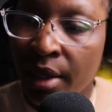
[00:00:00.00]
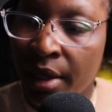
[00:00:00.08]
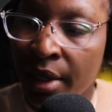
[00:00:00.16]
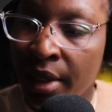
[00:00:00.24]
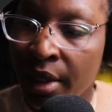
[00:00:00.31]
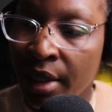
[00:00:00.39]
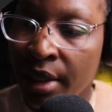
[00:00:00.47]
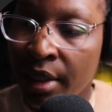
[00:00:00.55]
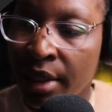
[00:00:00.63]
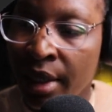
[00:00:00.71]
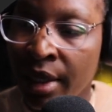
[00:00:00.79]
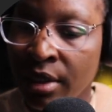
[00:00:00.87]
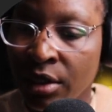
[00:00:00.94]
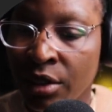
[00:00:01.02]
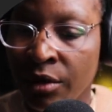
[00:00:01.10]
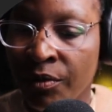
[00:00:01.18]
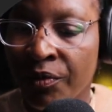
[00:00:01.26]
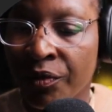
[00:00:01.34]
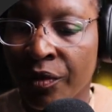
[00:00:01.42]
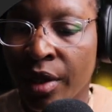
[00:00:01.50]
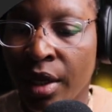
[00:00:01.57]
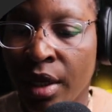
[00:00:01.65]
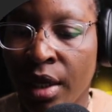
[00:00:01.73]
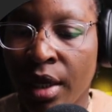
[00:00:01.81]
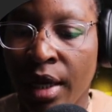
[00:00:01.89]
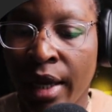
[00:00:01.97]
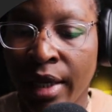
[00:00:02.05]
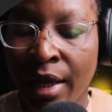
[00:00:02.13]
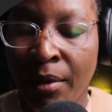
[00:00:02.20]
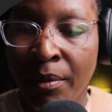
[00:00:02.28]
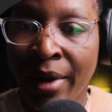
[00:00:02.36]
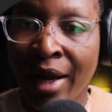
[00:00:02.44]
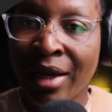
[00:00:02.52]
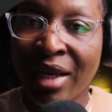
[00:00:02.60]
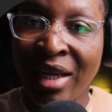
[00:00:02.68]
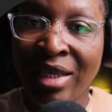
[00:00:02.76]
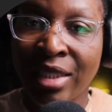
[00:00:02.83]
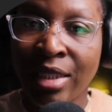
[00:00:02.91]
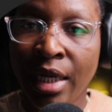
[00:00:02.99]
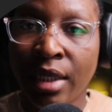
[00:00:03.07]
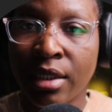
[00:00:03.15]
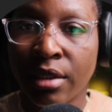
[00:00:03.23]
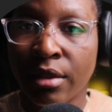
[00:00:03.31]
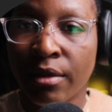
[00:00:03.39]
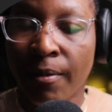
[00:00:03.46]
and I hit enter, I get back a set.